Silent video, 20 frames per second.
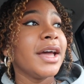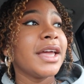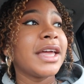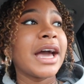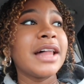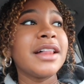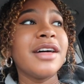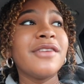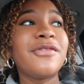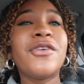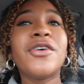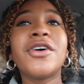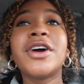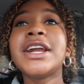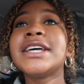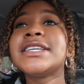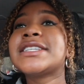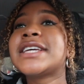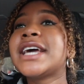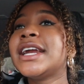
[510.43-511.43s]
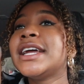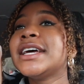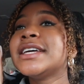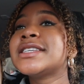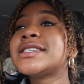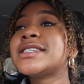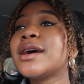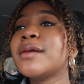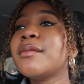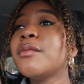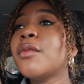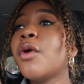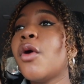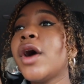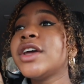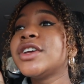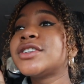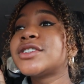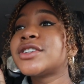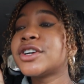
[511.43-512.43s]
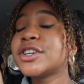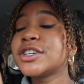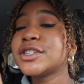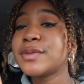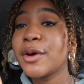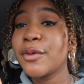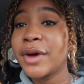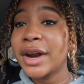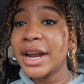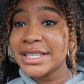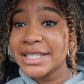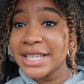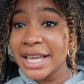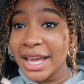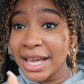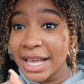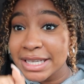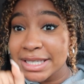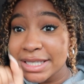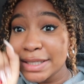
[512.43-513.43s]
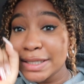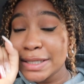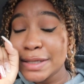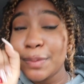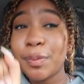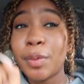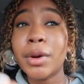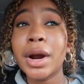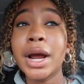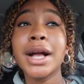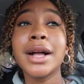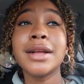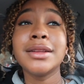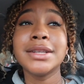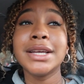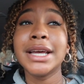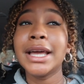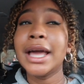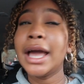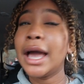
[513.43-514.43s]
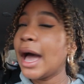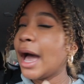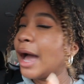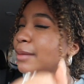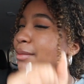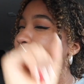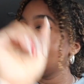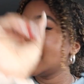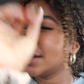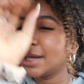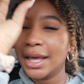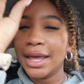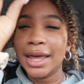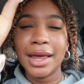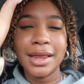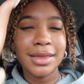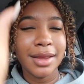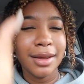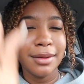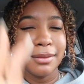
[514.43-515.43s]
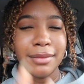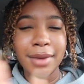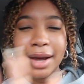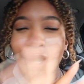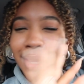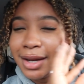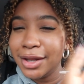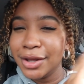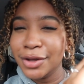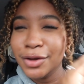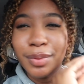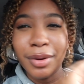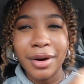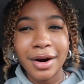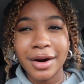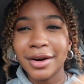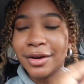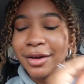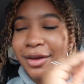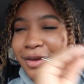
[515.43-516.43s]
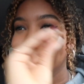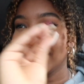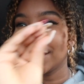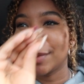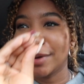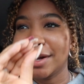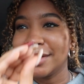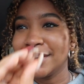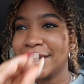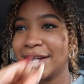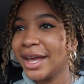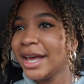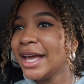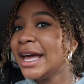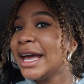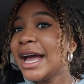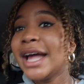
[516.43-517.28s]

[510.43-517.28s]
California's getting some moistures, but when I say it's sprinkling, I mean like in the minute particle it's sprinkling.